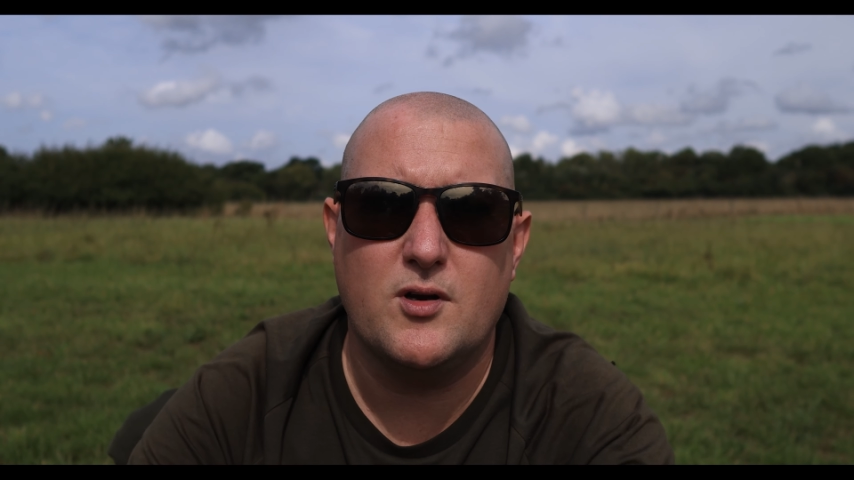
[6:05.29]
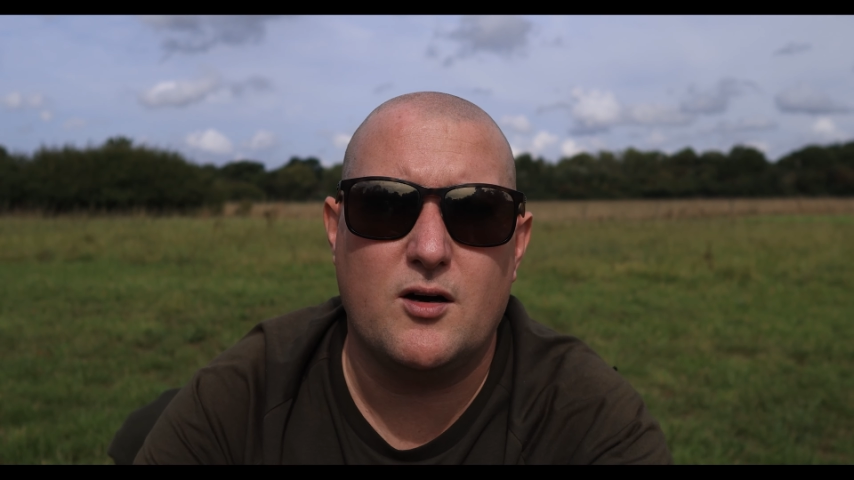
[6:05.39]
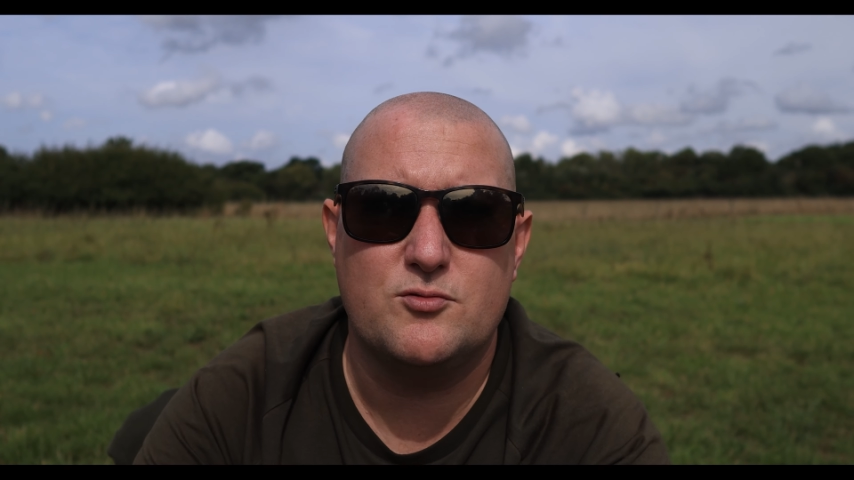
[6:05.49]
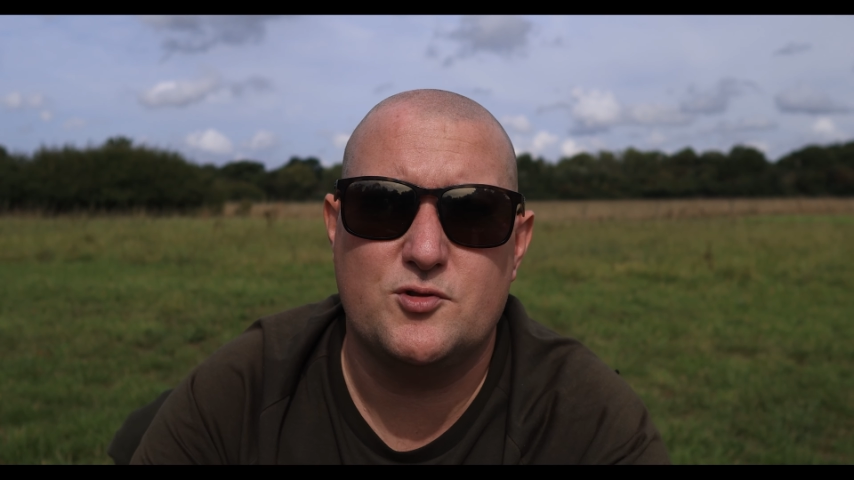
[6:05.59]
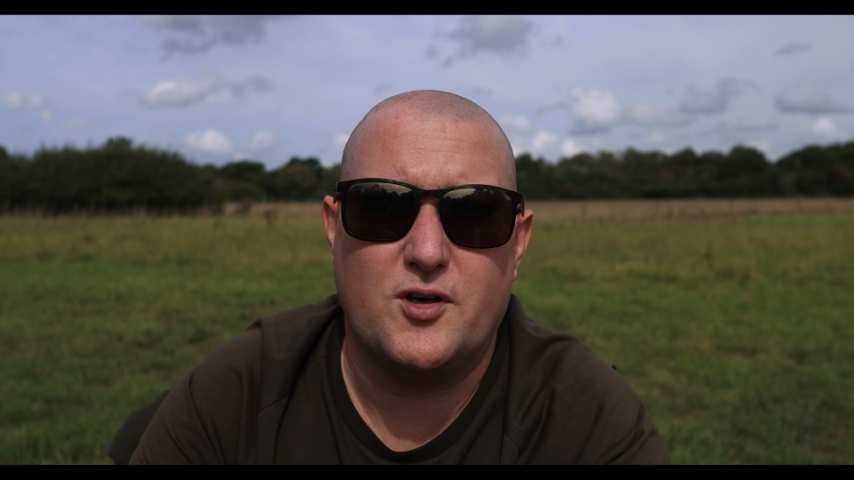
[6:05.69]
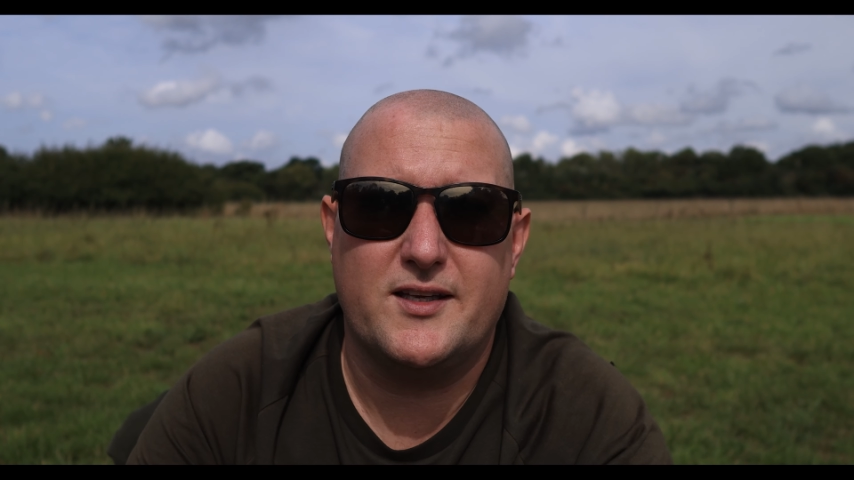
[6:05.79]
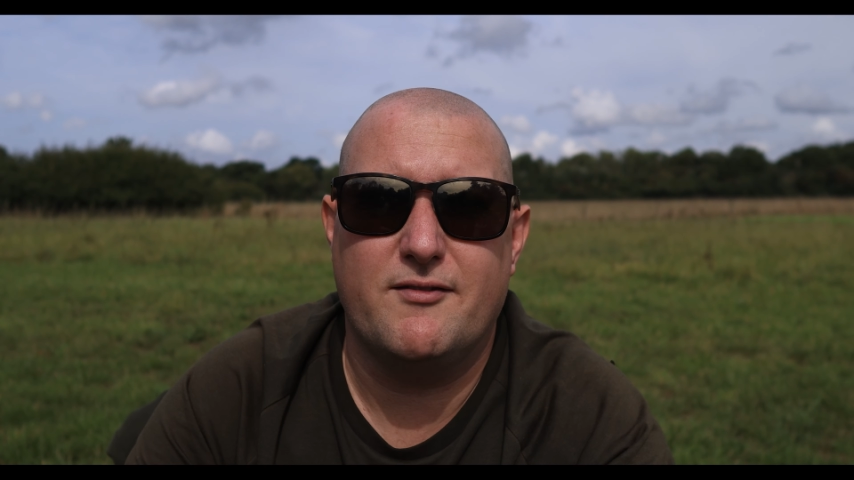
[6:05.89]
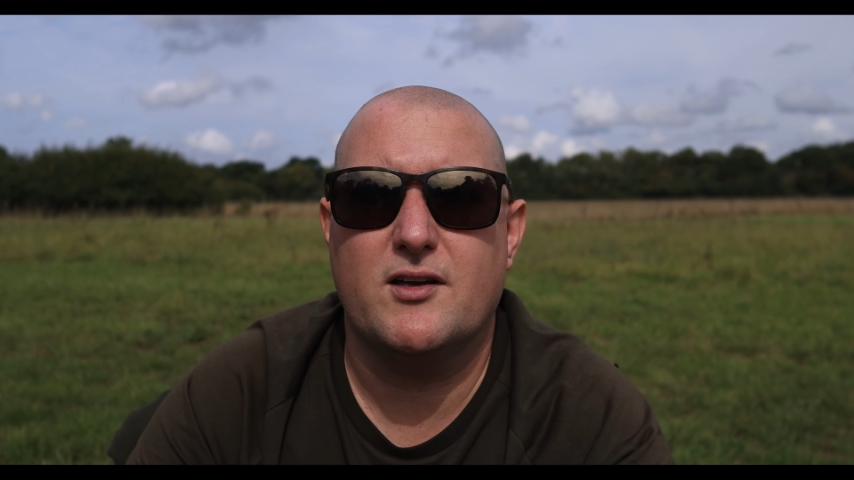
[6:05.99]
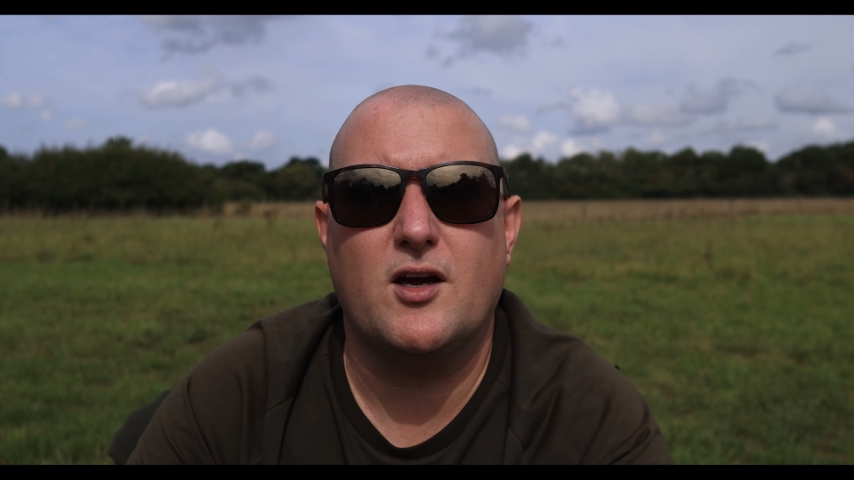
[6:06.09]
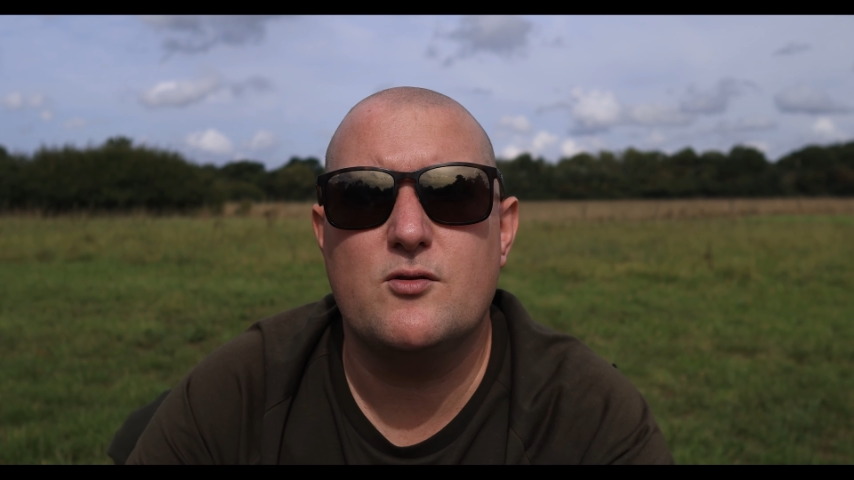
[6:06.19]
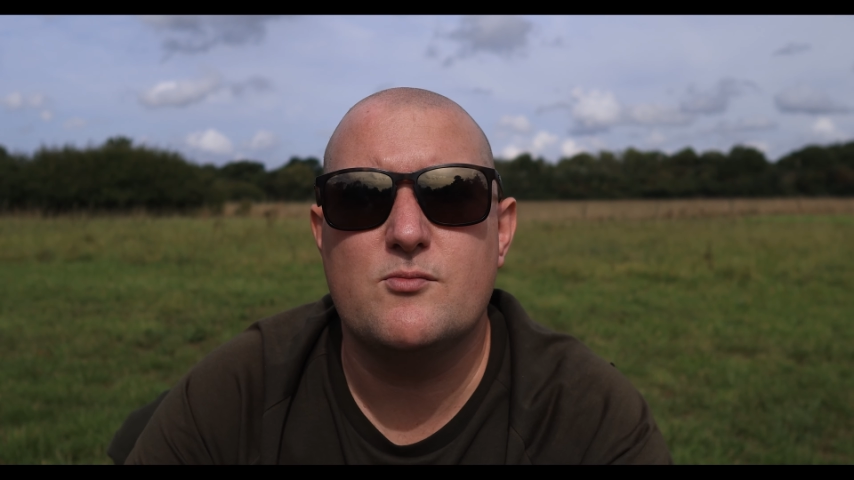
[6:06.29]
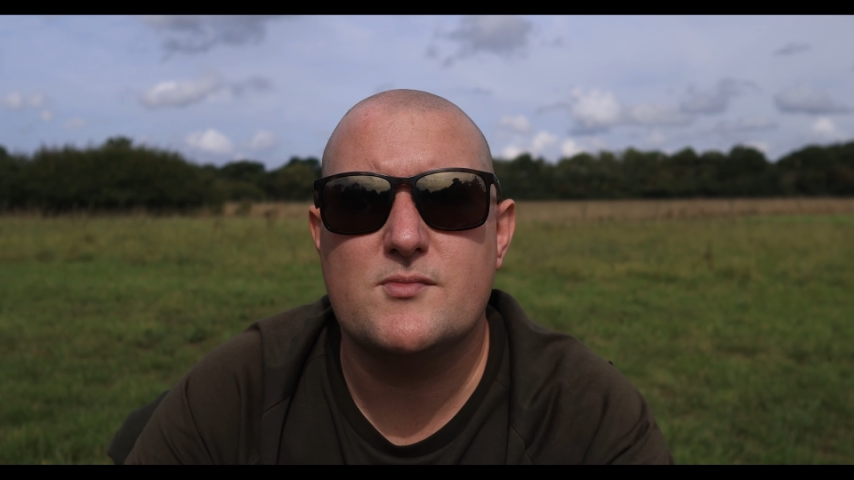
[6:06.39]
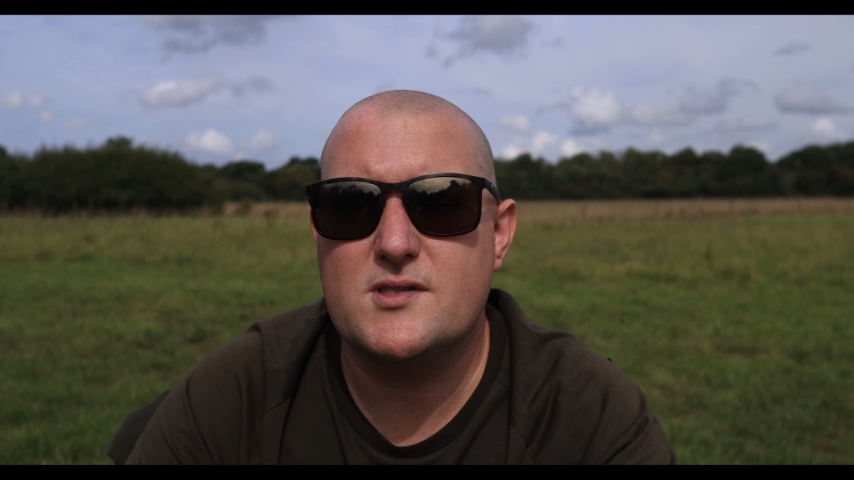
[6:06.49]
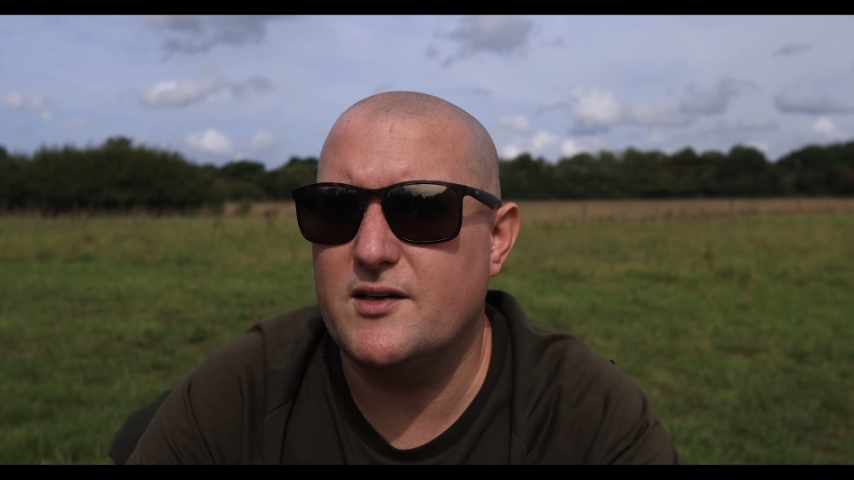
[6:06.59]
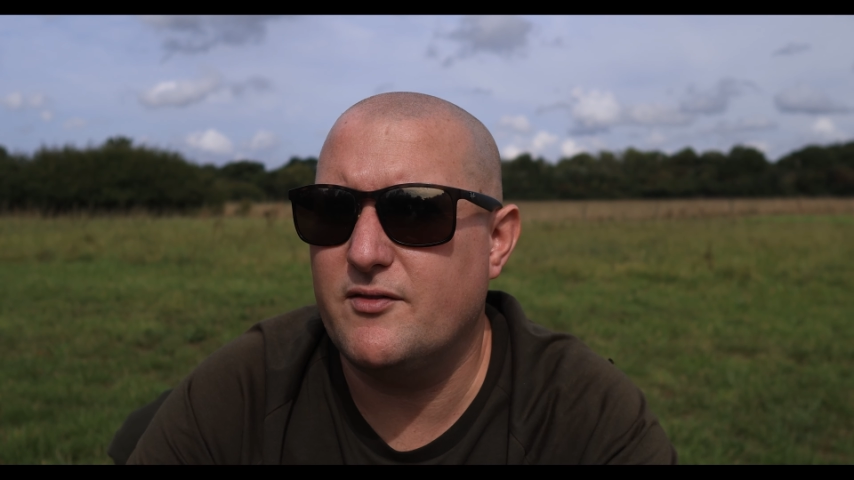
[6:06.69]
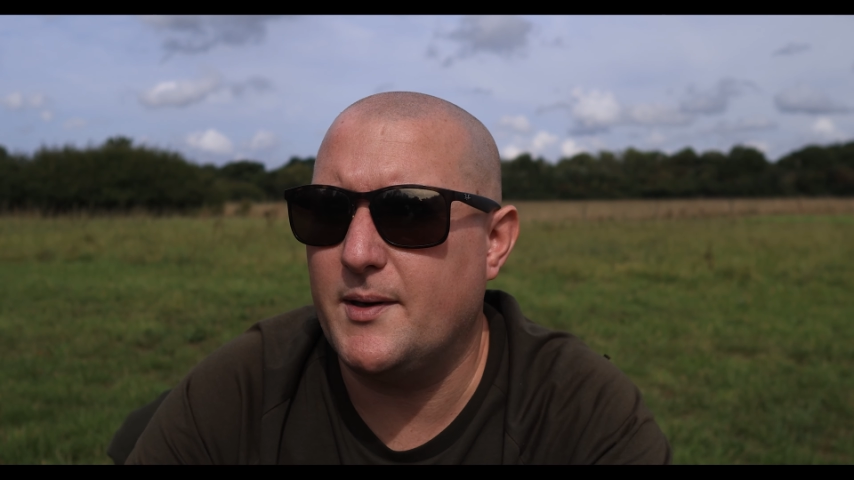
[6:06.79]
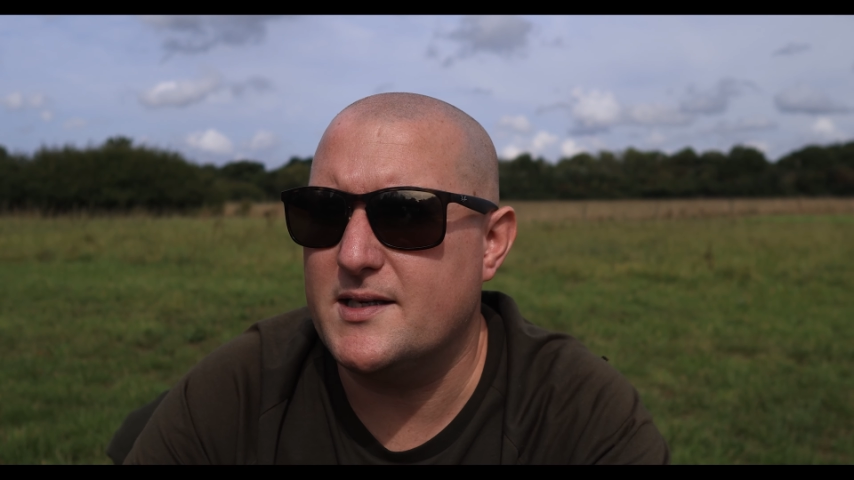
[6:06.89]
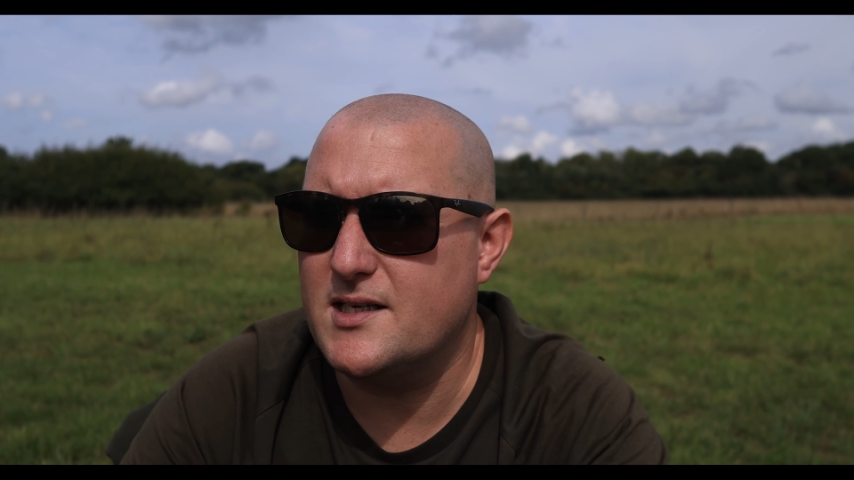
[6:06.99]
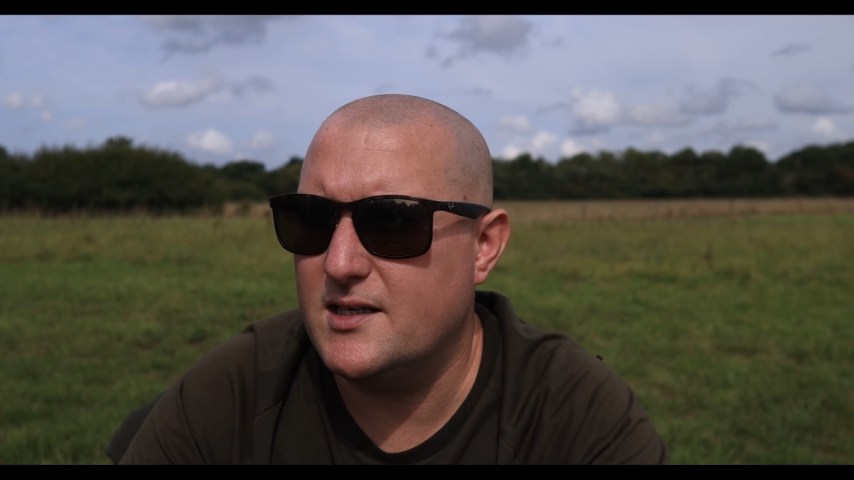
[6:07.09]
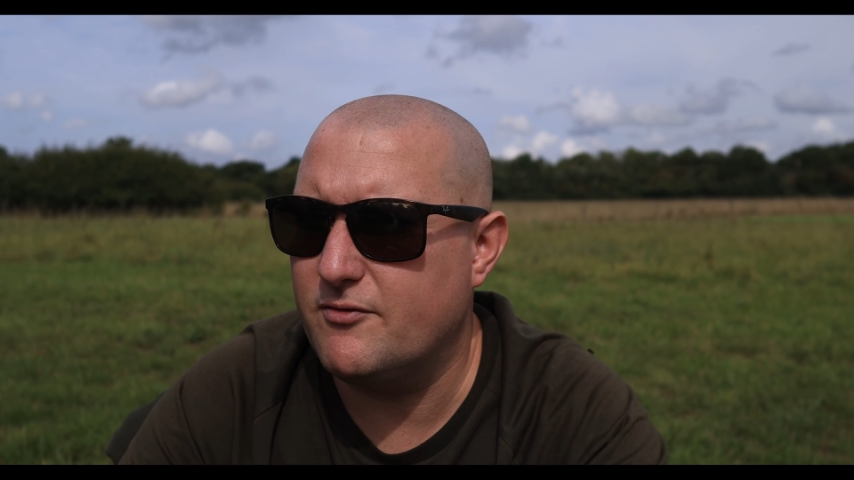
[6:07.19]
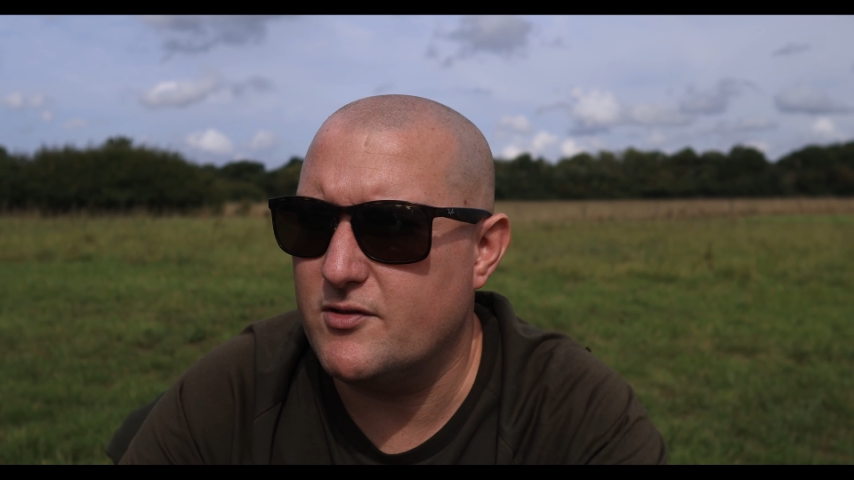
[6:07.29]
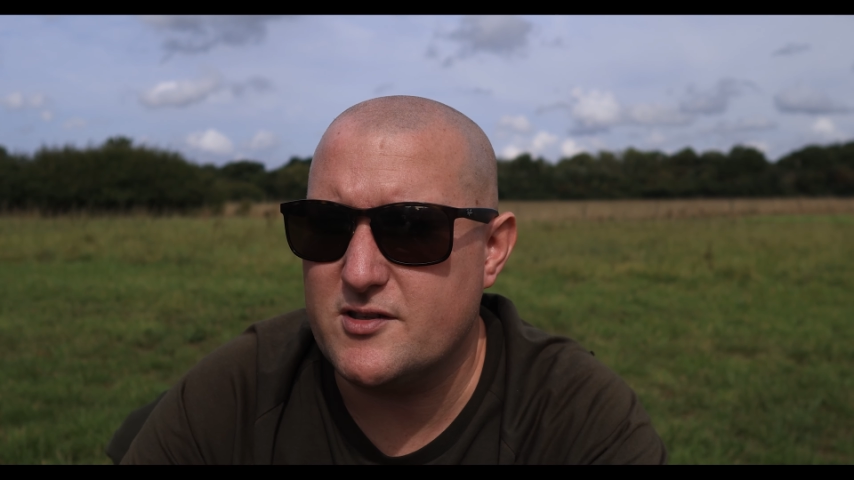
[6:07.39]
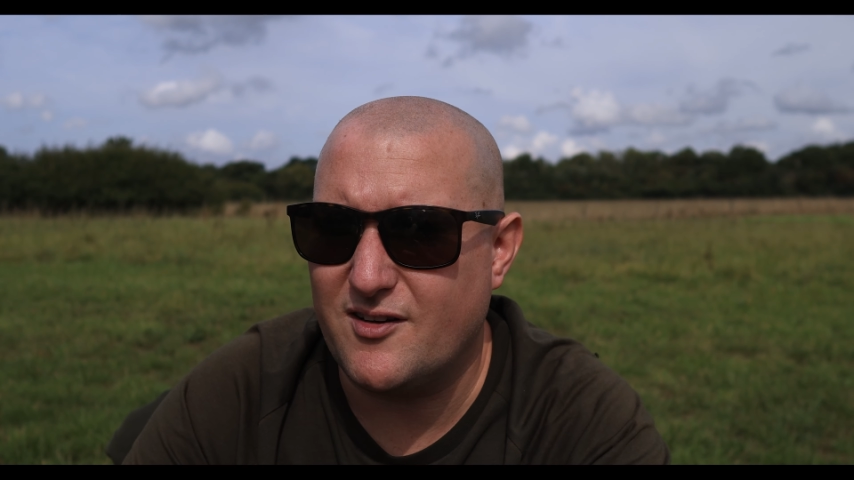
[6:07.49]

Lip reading: I'll try and give it a go, see if it makes any difference.